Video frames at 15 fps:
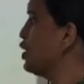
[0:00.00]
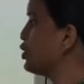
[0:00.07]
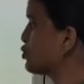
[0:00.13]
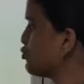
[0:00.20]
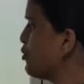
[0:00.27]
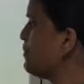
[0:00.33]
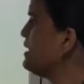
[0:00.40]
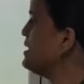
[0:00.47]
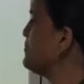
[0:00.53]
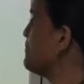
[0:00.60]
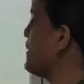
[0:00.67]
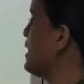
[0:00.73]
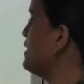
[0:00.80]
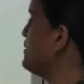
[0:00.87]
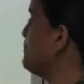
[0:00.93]
Roman
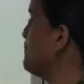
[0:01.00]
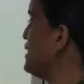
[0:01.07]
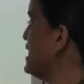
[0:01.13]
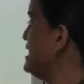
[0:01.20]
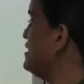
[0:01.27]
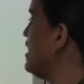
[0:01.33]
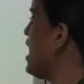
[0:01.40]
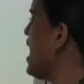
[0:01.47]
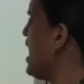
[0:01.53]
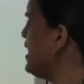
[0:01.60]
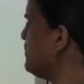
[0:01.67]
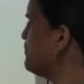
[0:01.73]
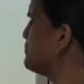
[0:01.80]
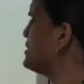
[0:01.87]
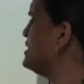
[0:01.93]
Empire made
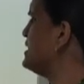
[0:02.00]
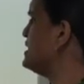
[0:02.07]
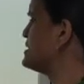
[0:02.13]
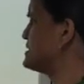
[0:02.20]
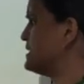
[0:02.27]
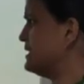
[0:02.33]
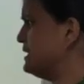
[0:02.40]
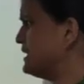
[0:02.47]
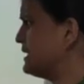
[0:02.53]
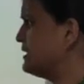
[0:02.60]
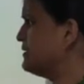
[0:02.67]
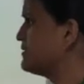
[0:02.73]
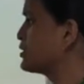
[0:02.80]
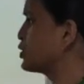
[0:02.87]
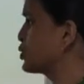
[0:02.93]

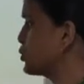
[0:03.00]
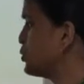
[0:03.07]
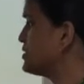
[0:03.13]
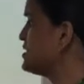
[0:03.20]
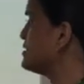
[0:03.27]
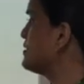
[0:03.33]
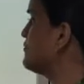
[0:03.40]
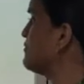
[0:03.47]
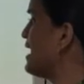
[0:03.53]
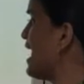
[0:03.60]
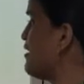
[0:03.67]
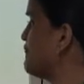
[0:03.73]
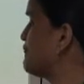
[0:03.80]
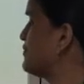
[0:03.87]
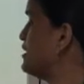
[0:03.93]
unprecedented growth in the
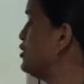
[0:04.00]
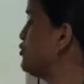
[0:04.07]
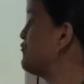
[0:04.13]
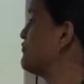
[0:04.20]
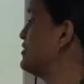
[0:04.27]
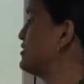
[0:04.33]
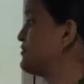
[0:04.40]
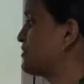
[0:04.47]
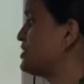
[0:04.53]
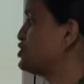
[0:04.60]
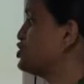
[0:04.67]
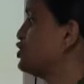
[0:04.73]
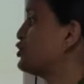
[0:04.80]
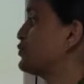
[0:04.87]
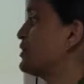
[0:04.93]
light field of
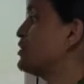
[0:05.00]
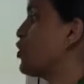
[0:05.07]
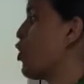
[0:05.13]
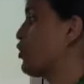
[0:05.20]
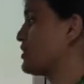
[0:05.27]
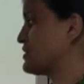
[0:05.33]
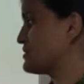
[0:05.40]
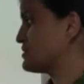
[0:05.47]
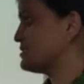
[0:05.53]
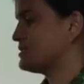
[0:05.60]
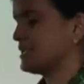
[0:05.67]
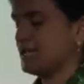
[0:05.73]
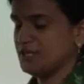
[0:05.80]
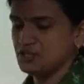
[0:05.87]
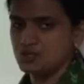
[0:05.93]
literature during
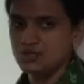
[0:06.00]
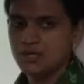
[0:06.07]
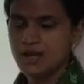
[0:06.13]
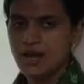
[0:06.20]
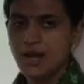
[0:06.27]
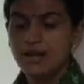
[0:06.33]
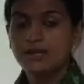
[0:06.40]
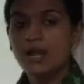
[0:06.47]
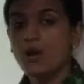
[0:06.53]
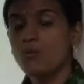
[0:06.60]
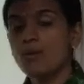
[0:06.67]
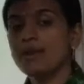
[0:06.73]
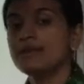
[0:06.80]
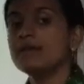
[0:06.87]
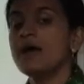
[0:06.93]
Augustan age. Now
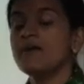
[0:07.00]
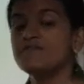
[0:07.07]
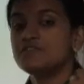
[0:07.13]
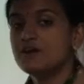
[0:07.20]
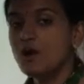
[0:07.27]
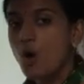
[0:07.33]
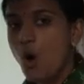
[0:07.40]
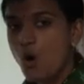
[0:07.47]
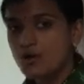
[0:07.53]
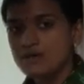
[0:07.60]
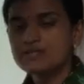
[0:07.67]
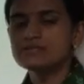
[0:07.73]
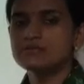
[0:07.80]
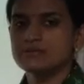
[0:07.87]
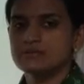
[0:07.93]
when
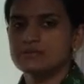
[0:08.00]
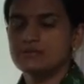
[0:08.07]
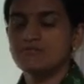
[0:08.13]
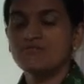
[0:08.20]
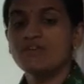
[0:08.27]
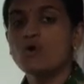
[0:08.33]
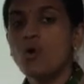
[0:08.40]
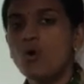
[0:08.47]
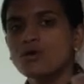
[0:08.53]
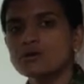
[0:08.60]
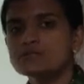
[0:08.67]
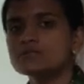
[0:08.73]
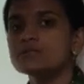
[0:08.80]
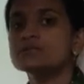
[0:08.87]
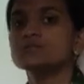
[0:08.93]

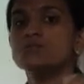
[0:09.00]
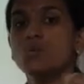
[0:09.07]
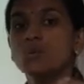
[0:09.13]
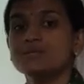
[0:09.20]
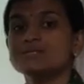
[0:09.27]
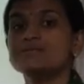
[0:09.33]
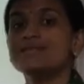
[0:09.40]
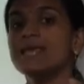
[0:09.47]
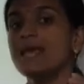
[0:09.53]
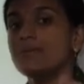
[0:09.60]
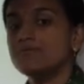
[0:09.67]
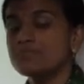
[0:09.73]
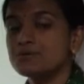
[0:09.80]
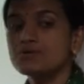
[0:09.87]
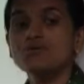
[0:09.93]
Augustus was the
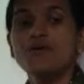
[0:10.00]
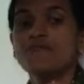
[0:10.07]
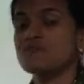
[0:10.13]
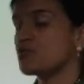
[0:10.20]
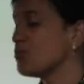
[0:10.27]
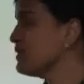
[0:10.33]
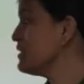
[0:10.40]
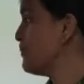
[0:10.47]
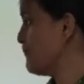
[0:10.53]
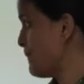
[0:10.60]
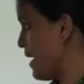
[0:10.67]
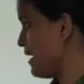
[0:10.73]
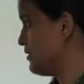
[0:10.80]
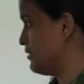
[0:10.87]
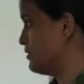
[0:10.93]
emperor of Roman
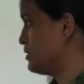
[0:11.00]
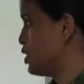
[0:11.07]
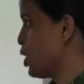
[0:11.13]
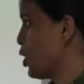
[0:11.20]
Empire,